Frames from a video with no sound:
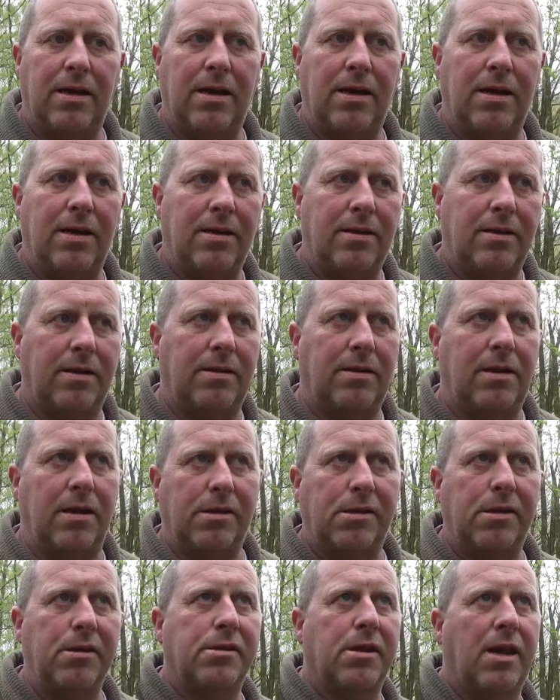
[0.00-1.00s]
uh, the
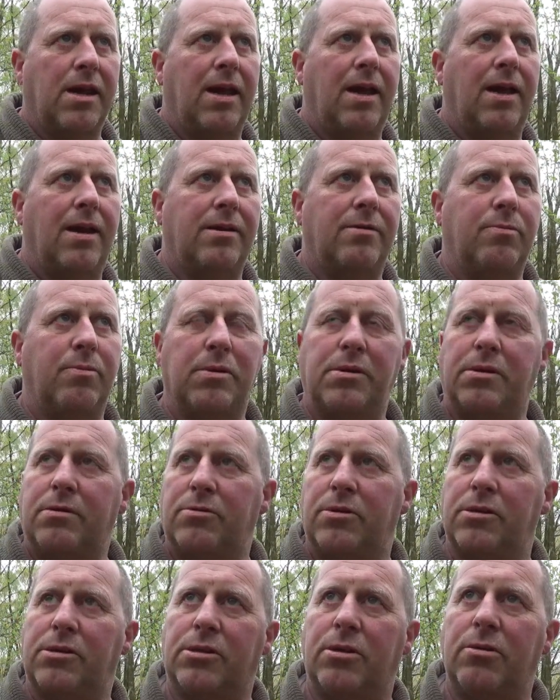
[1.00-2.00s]
distance I had was
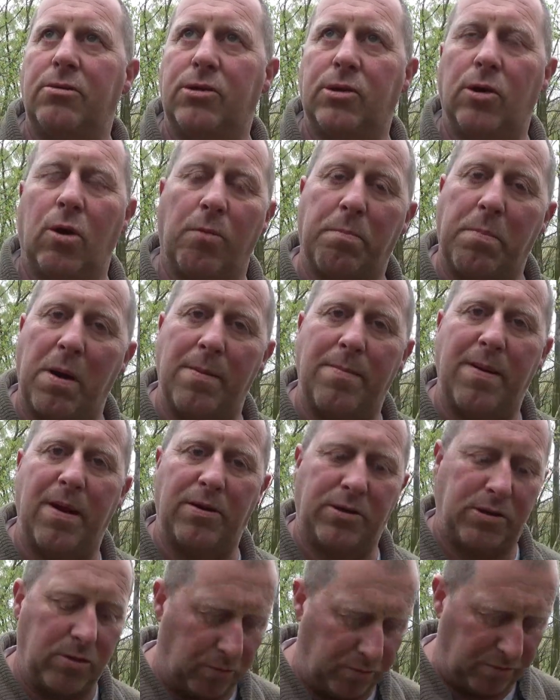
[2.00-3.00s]
just too short by
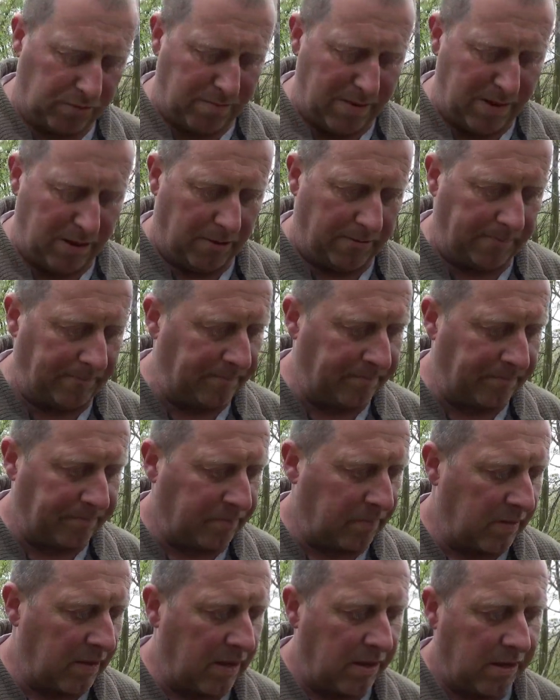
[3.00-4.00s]
about 200 mil,
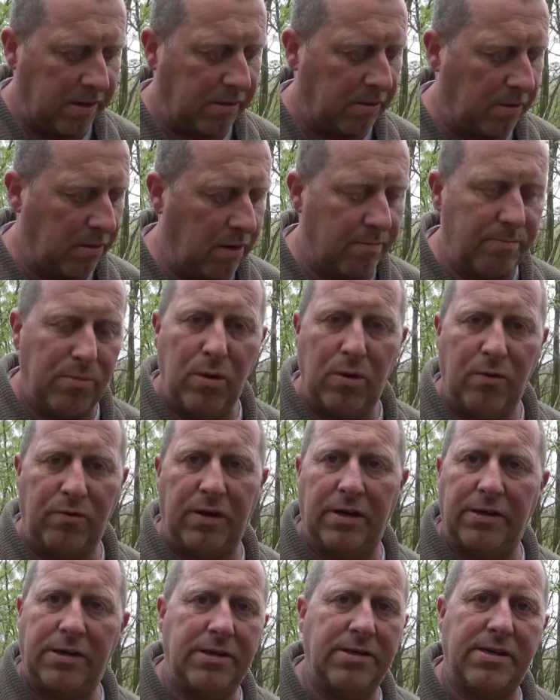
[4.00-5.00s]
so I moved.
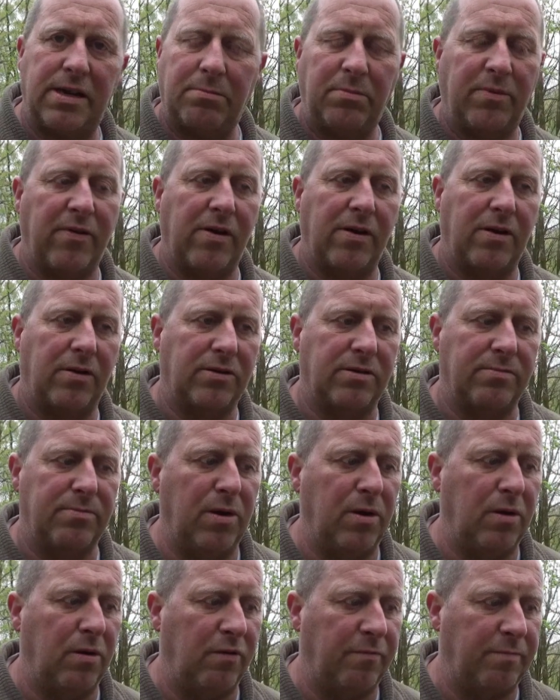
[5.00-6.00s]
It didn't take me very long to
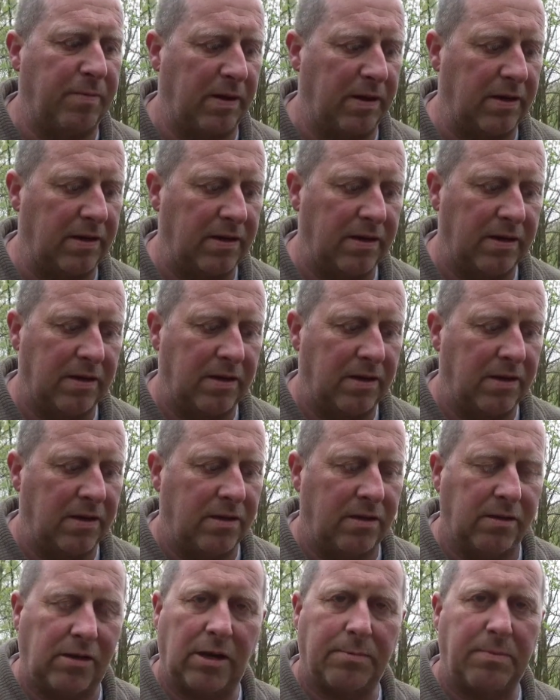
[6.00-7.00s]
move, but
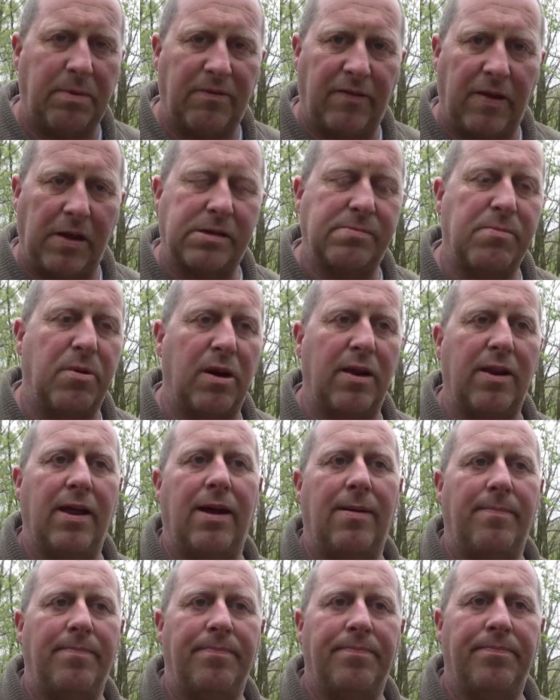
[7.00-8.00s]
you've got to be flexible at
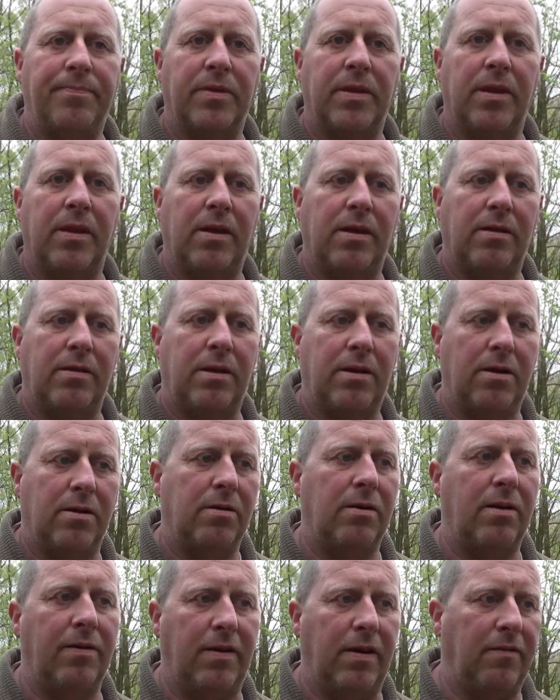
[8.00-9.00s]
that. You you
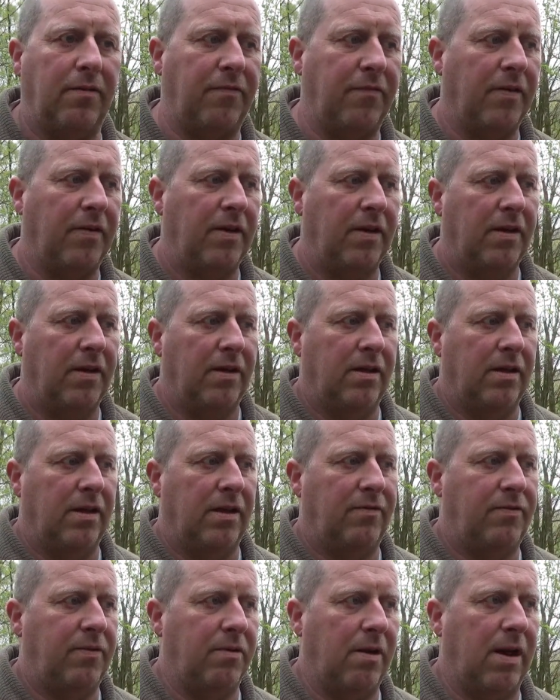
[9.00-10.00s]
know if
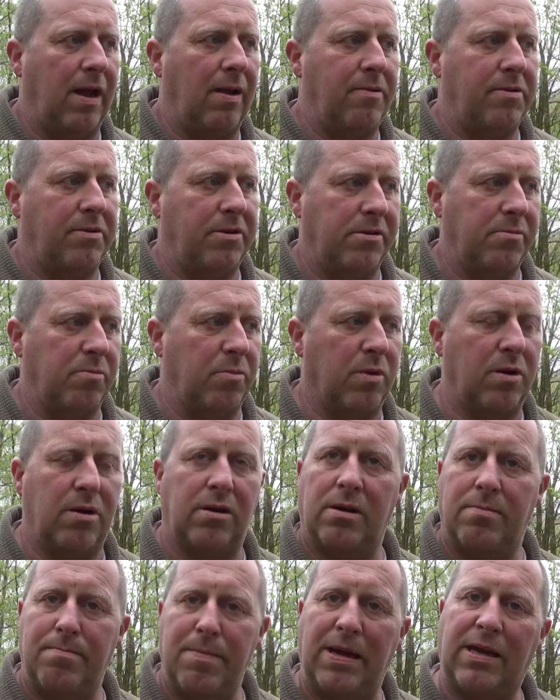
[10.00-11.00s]
if your area doesn't
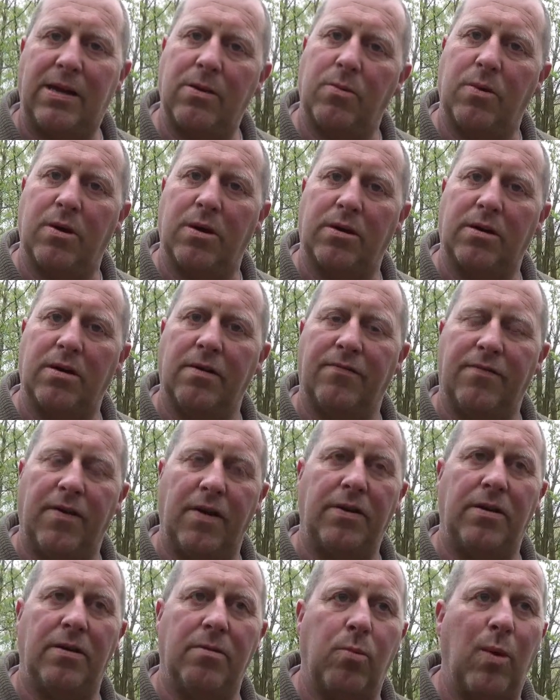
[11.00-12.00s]
work, make it work.
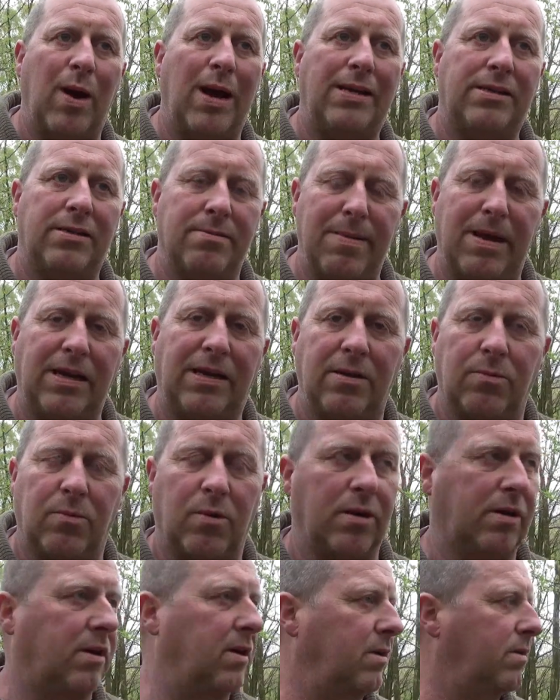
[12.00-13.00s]
Find a way to make it
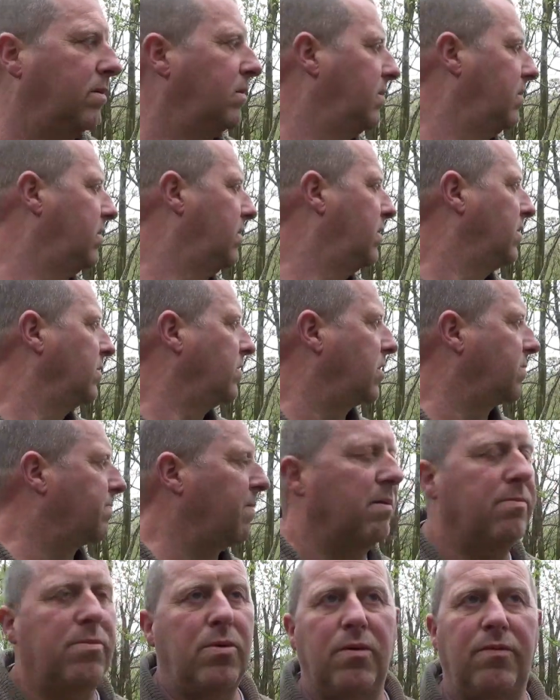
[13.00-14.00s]
work, and just
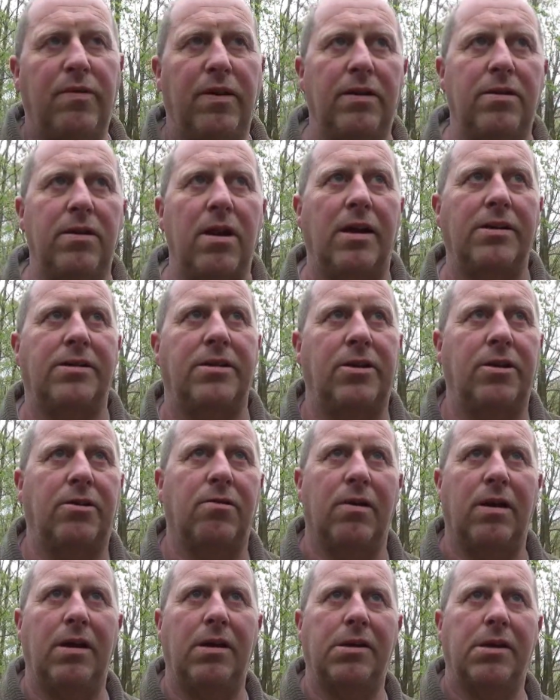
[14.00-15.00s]
by moving 90
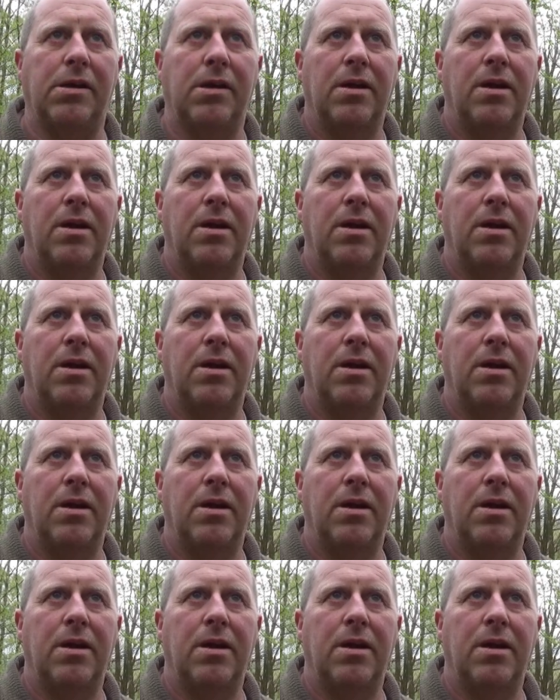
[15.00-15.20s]
degrees,